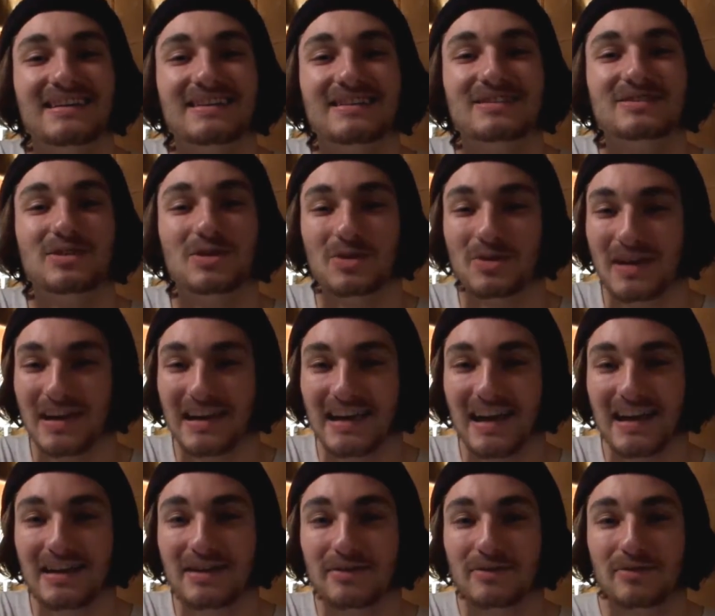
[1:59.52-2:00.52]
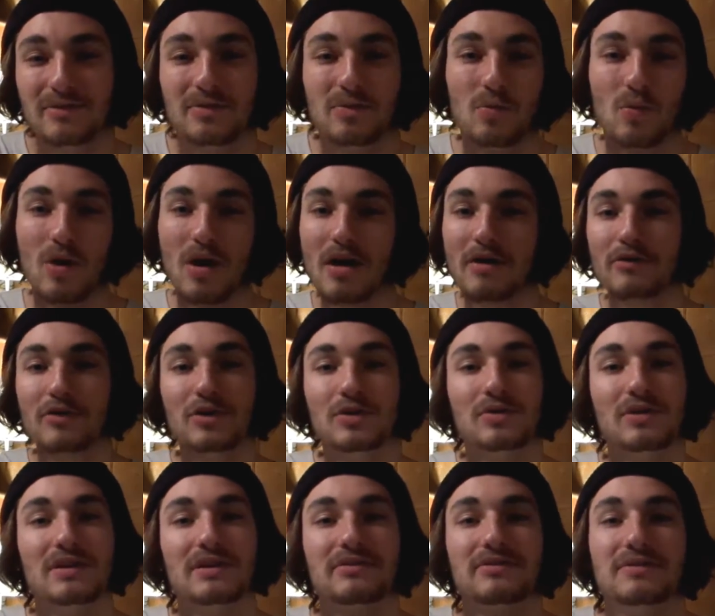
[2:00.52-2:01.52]
So you can get it wherever you
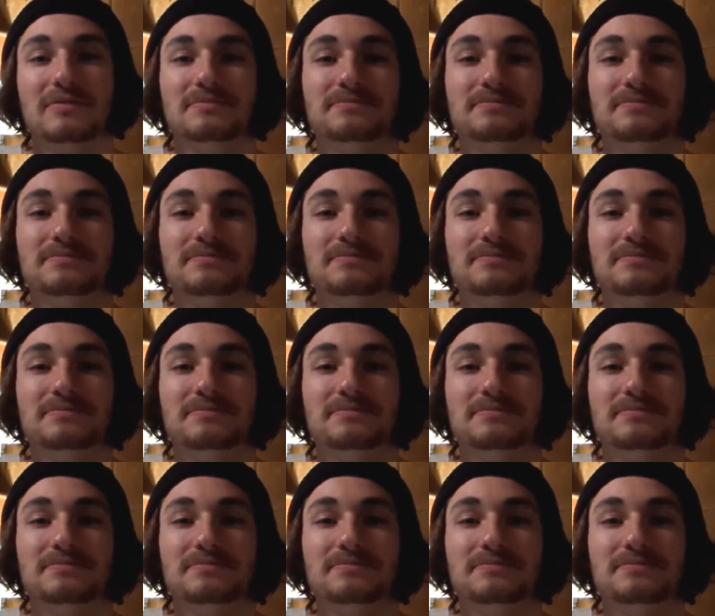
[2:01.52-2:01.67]
live.